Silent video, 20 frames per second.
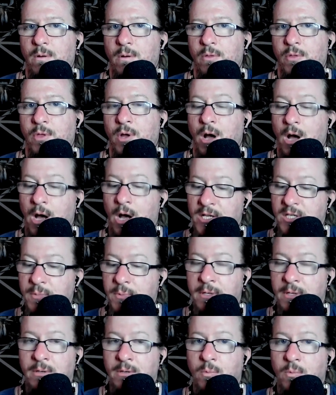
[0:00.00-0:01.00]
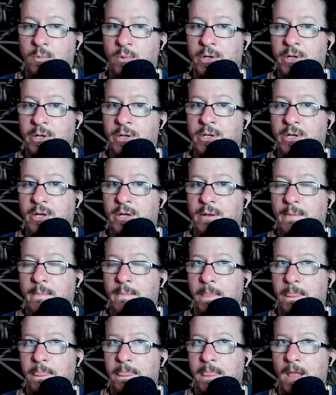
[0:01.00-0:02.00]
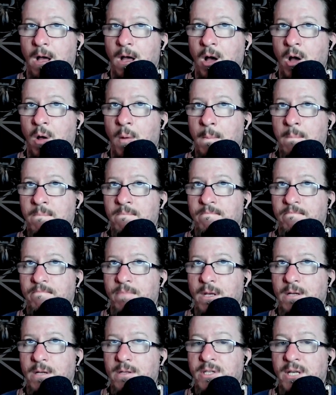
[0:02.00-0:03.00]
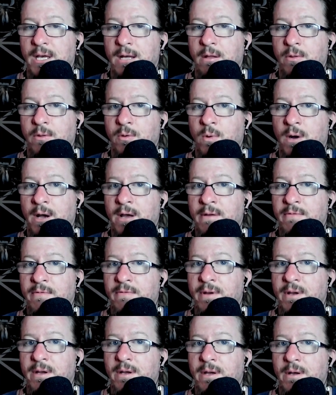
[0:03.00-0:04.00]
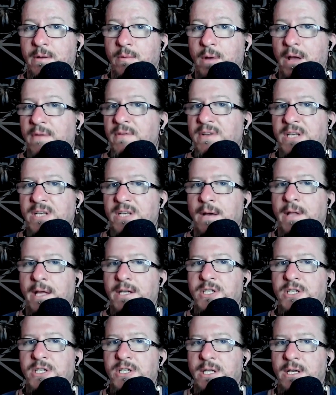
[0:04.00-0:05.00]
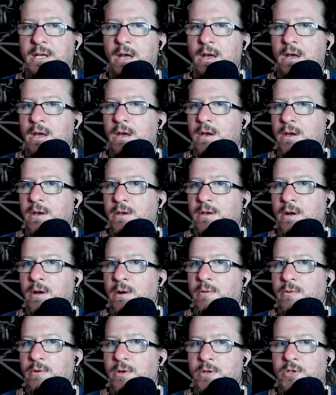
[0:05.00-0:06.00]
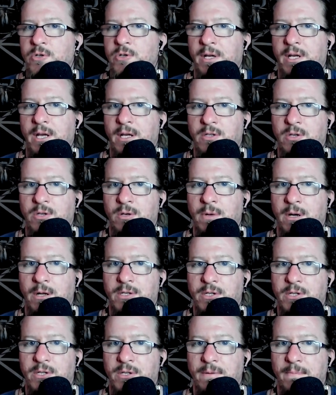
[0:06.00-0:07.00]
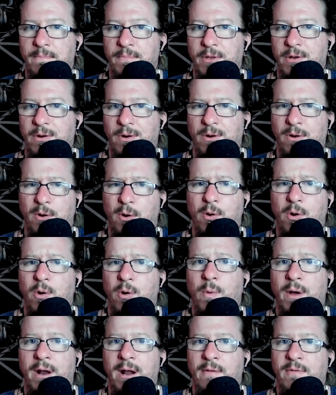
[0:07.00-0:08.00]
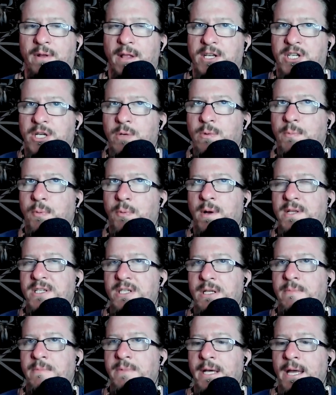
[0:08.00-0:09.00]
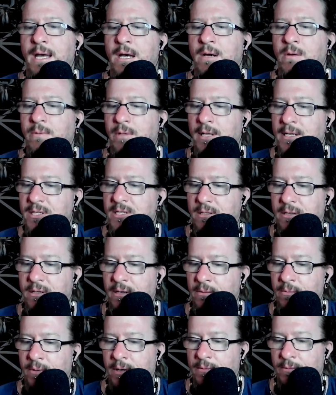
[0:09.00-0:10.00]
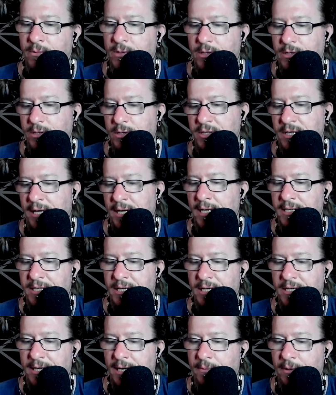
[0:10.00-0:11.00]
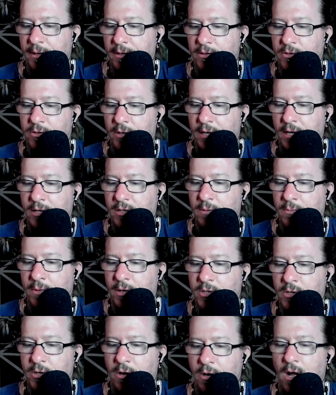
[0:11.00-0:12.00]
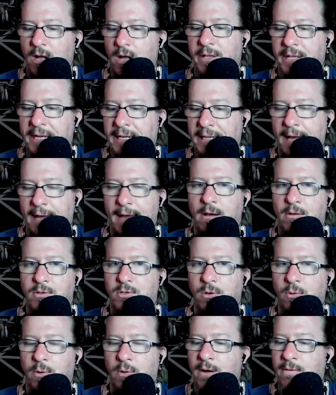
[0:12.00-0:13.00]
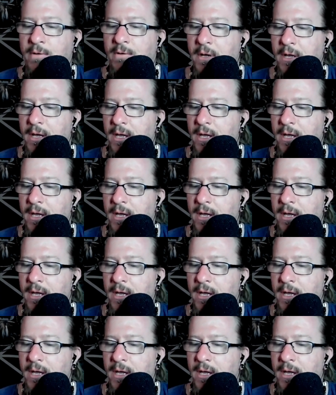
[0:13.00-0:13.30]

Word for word: the husband would um tell the wife every time, like, she's like, you know, you're drinking too much, or or whatever, like she would point something out, let's you know whatever, just using that as an example, like you're drinking too much, or you're not cleaning the house, or whatever.